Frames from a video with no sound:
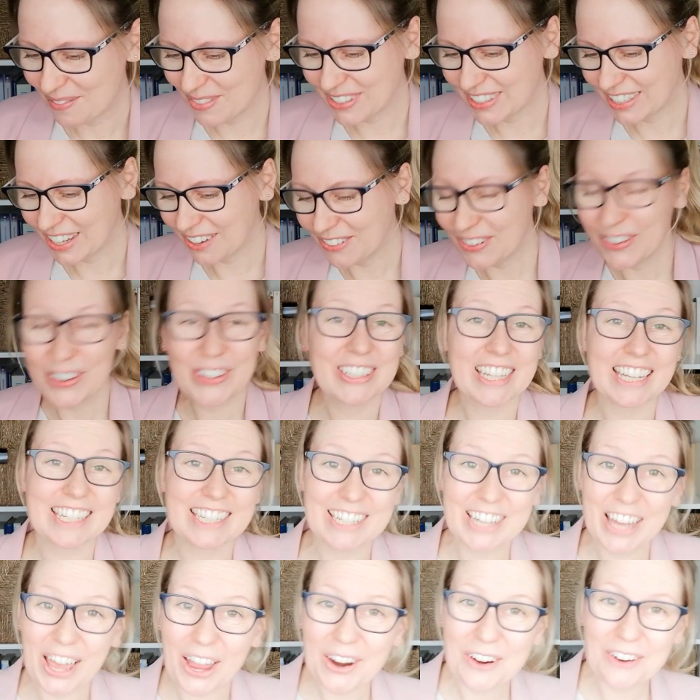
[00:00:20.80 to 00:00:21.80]
So of course
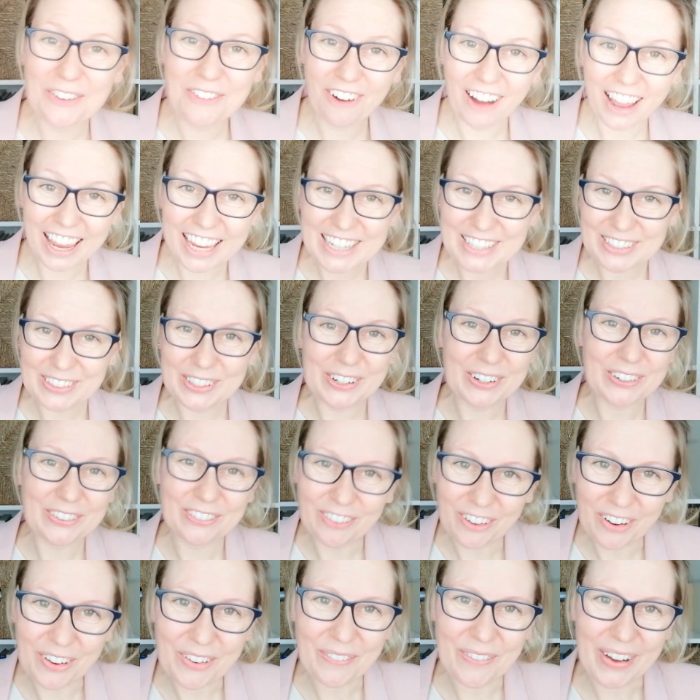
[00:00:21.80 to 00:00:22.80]
there's no right
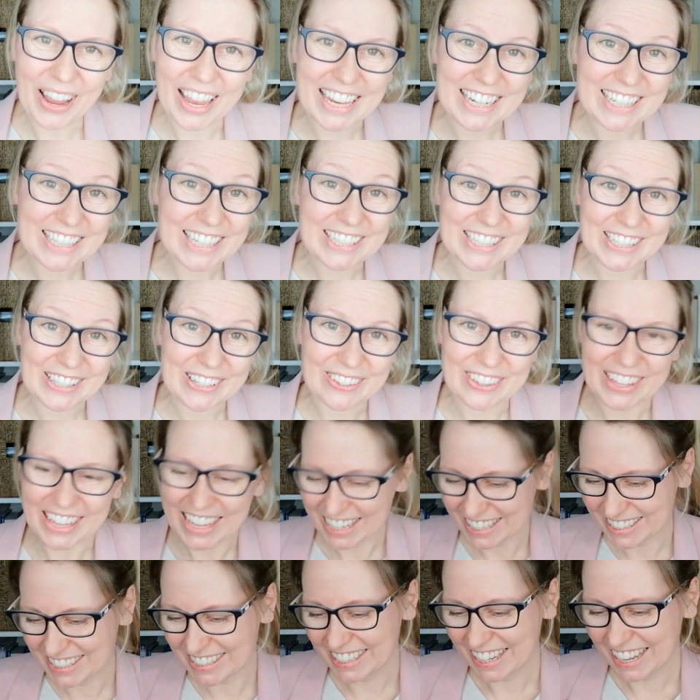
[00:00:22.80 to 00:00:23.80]
or wrong way to do
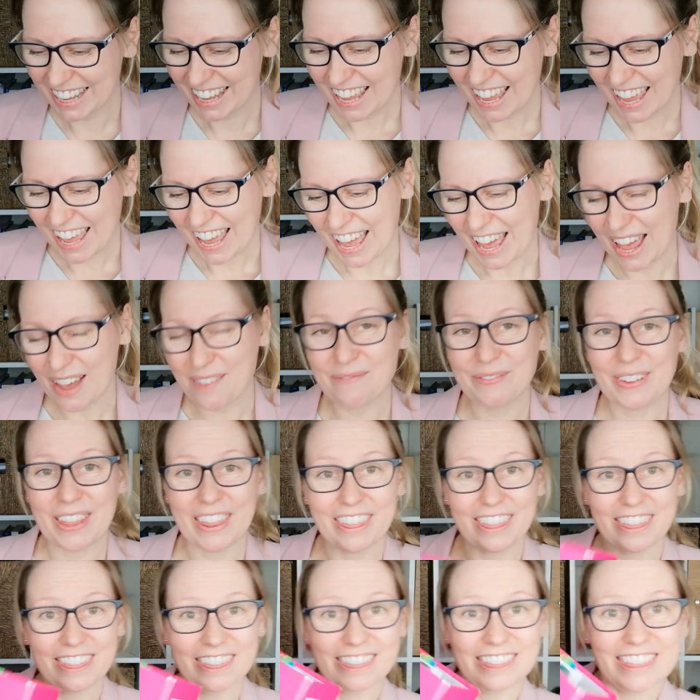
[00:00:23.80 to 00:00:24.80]
this,
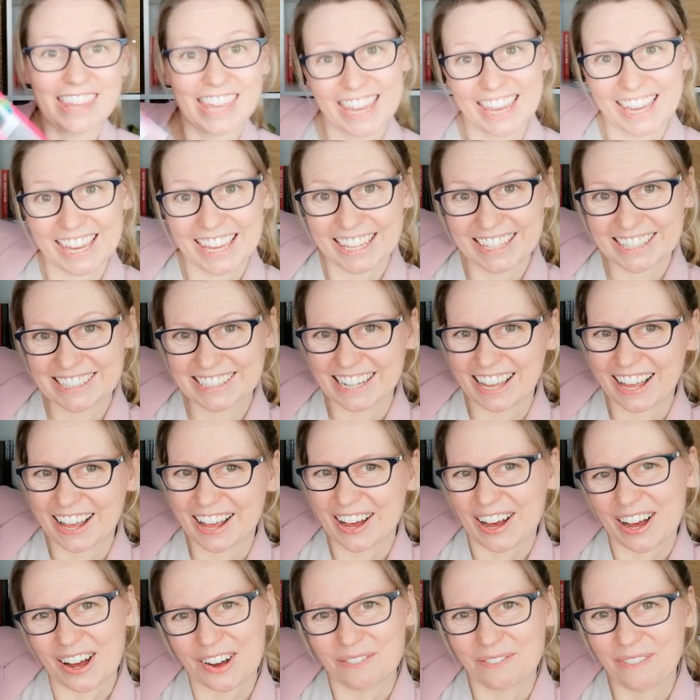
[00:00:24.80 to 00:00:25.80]
but these
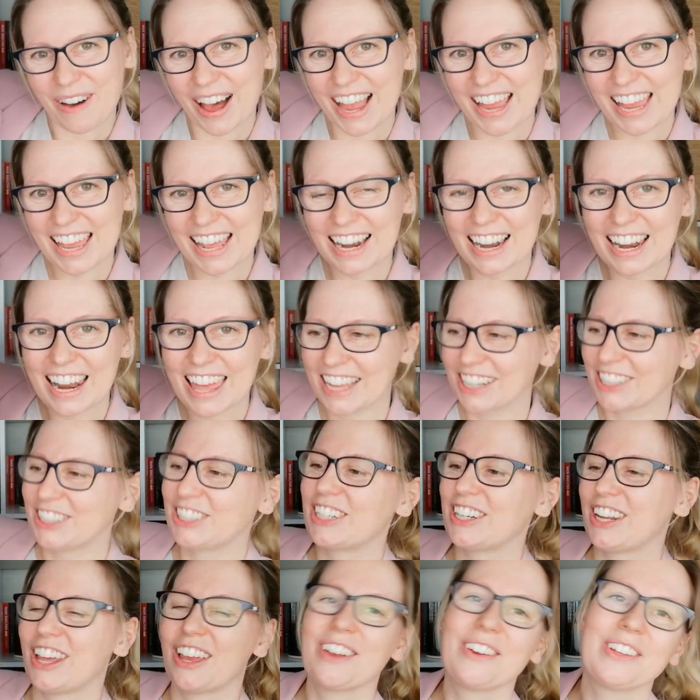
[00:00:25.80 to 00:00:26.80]
are my
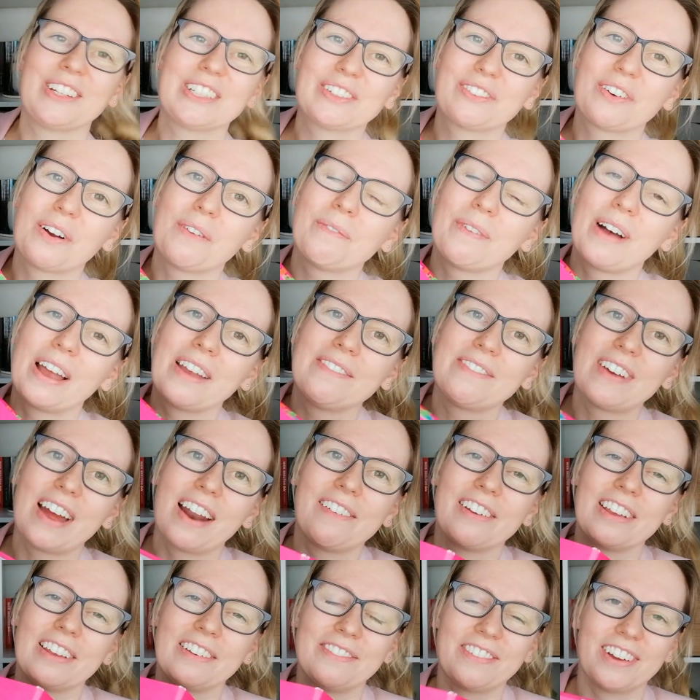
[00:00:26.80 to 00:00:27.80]
lecture notes from my
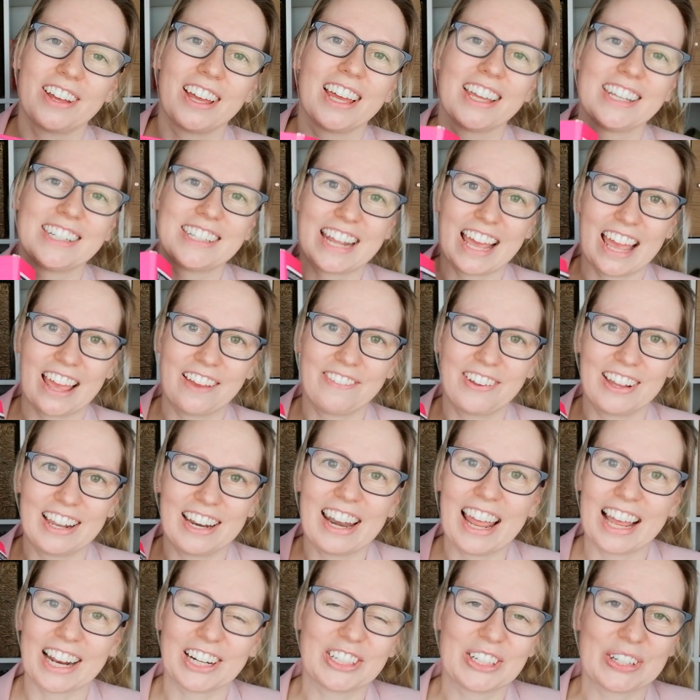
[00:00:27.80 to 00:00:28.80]
very first ever
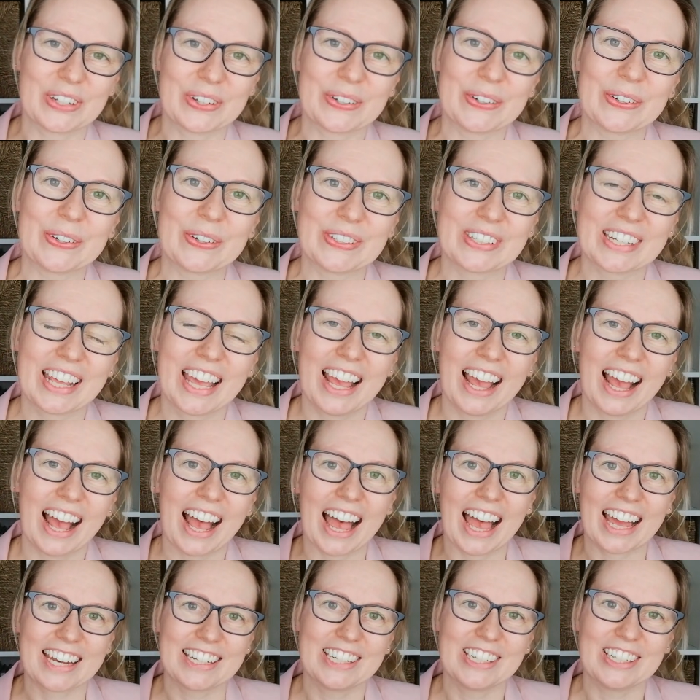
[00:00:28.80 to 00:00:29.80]
lecture course
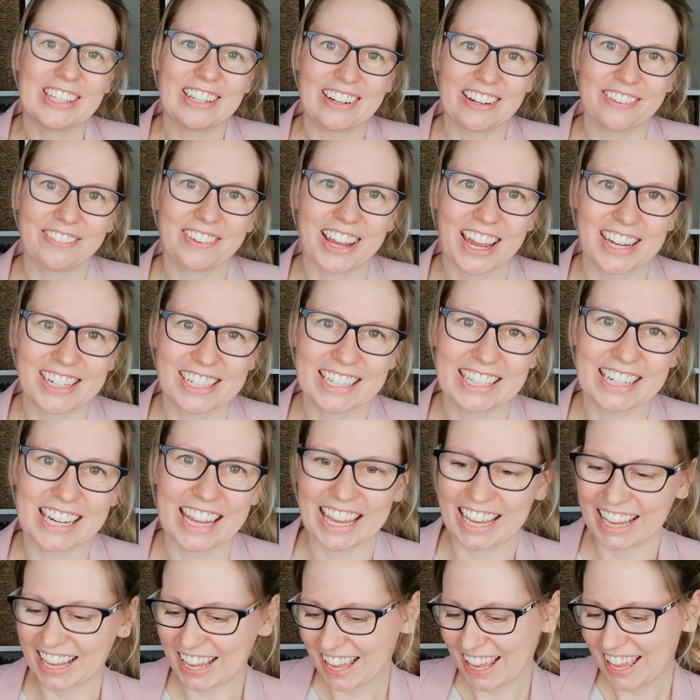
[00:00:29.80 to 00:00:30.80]
at a
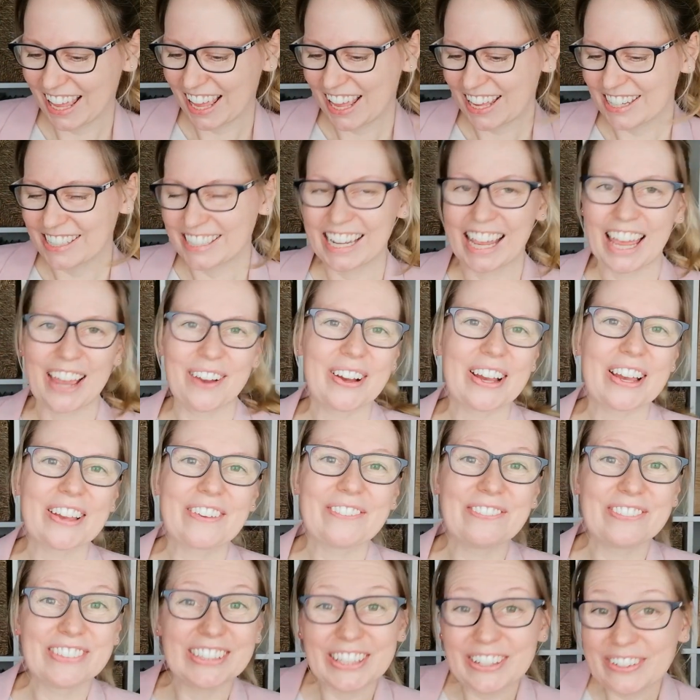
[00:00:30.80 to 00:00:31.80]
university. So
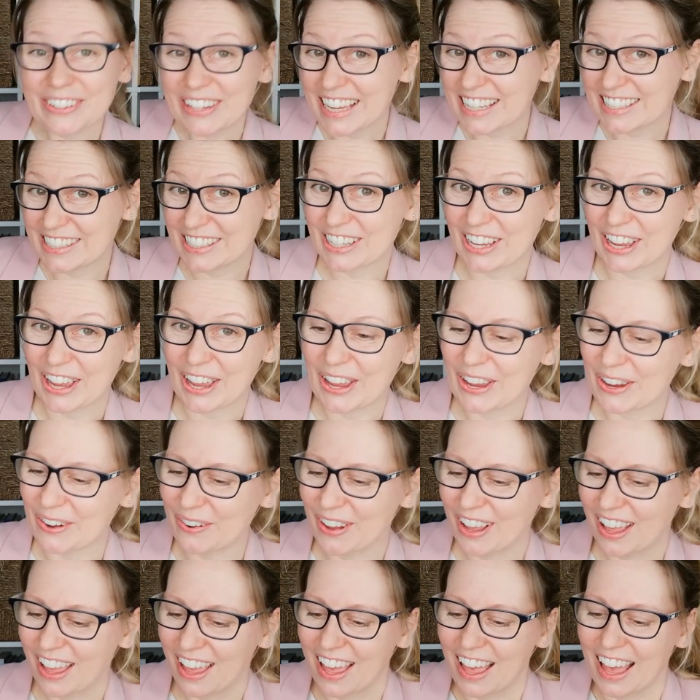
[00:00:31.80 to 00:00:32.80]
a few years
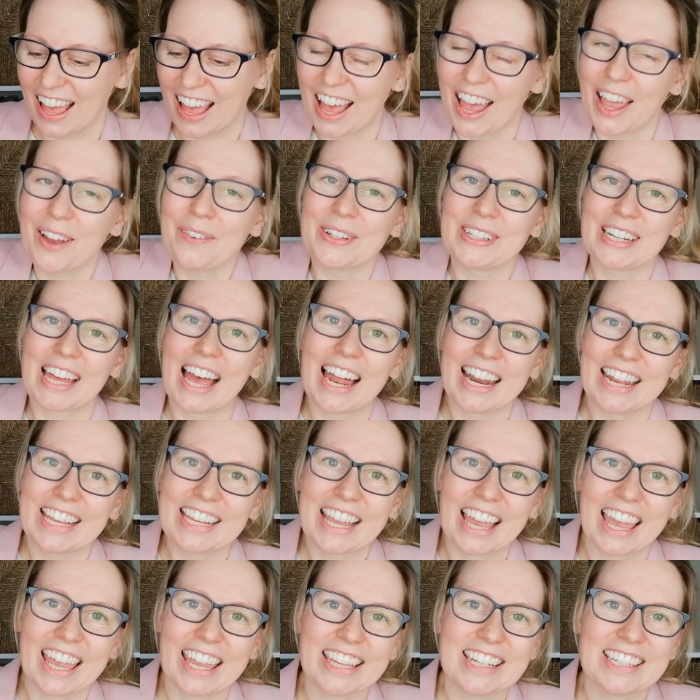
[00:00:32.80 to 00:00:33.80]
ago, I was
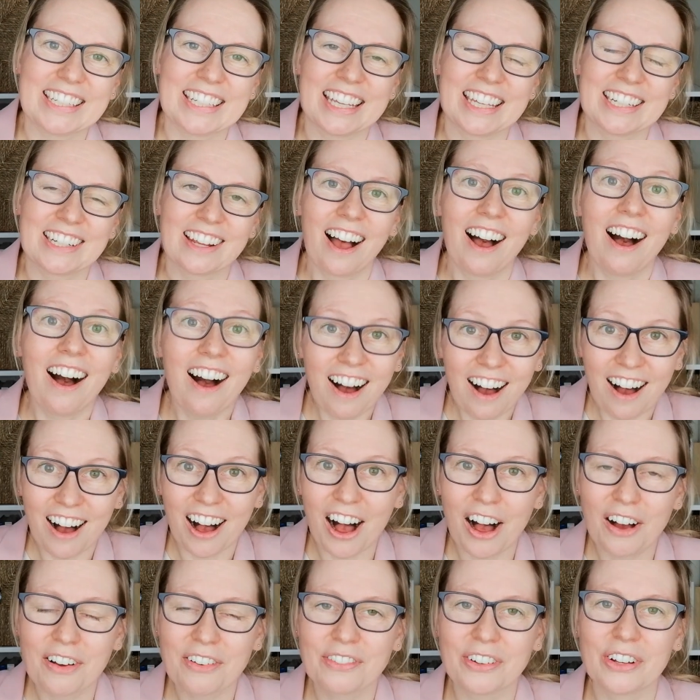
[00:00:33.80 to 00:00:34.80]
allocated
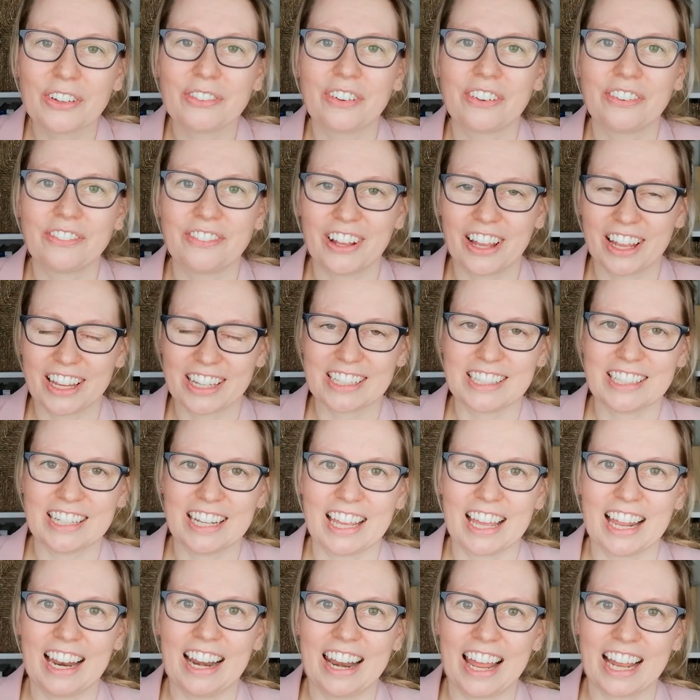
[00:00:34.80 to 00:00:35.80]
half of a first
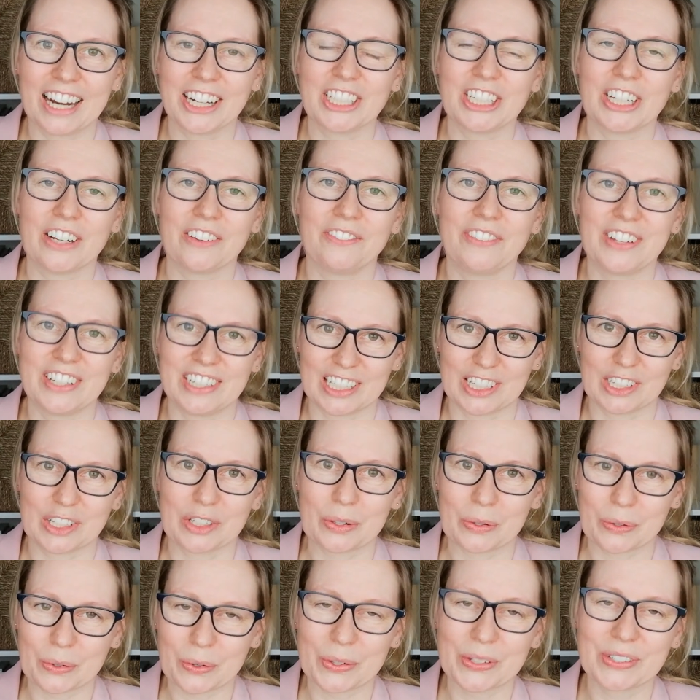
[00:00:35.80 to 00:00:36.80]
year lecture
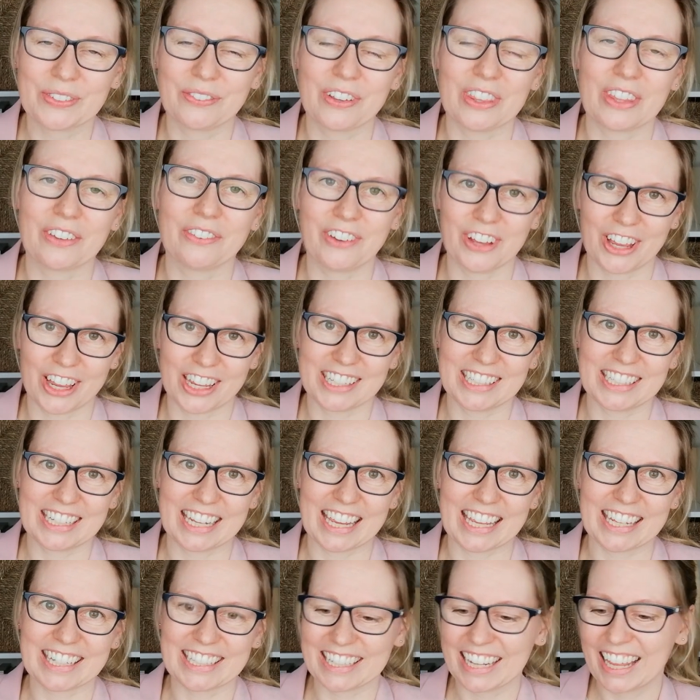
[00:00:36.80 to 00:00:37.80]
physics course for the first
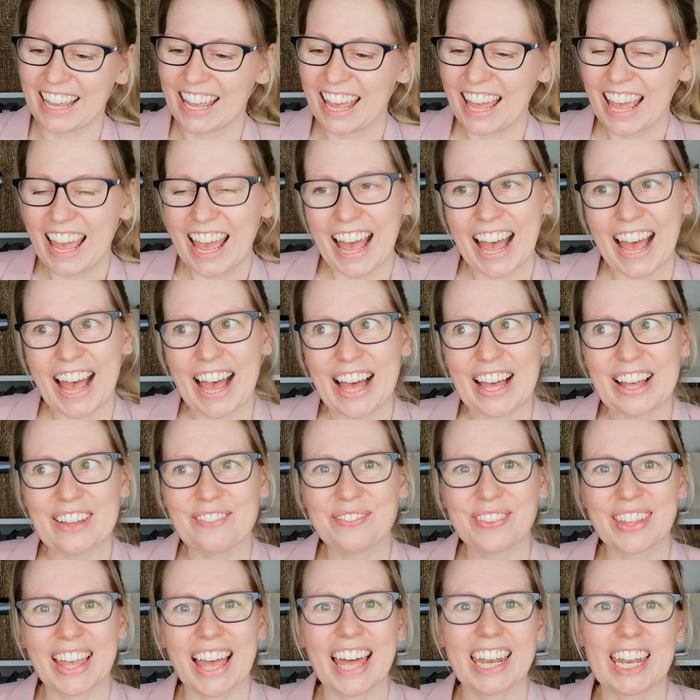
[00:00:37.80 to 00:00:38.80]
years.
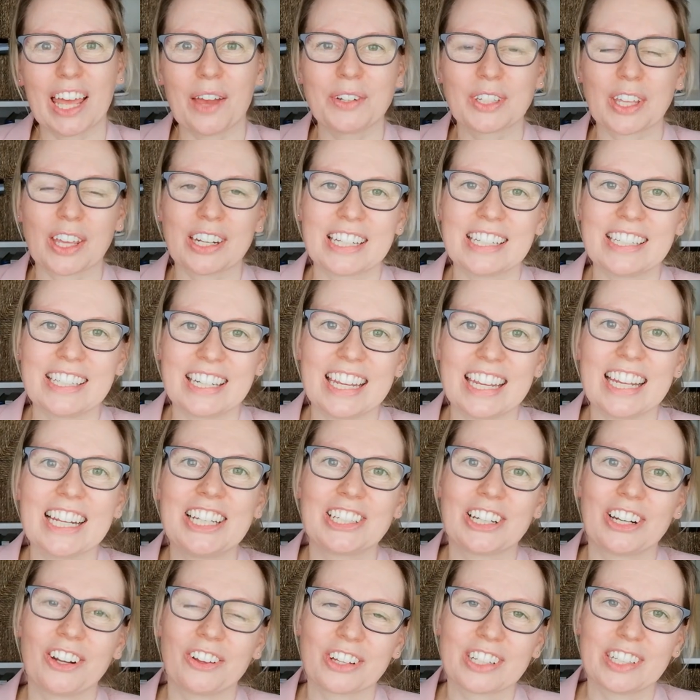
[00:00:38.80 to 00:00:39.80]
And I was going to
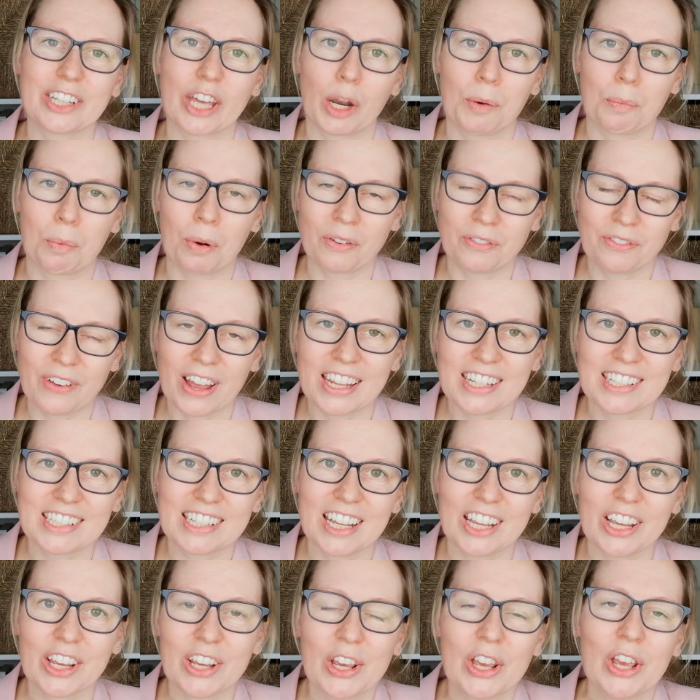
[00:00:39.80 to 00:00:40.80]
teach alongside a
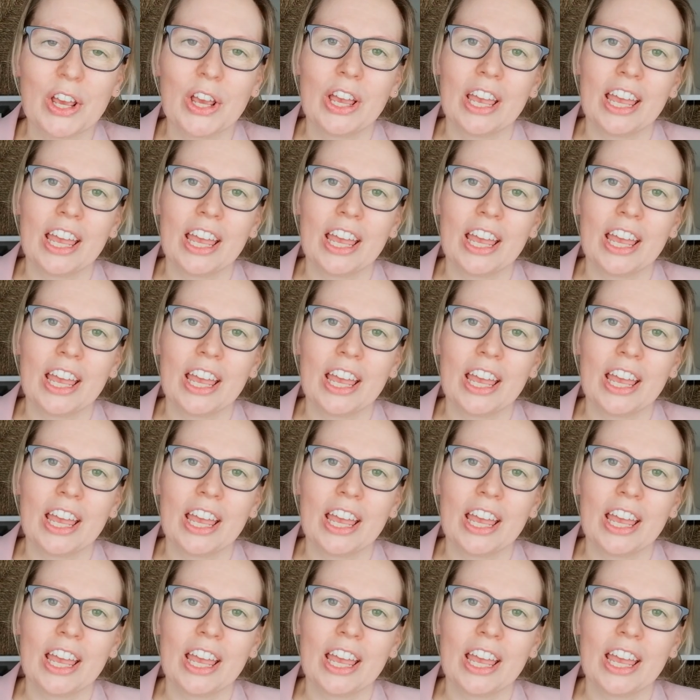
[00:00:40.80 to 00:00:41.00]
professor.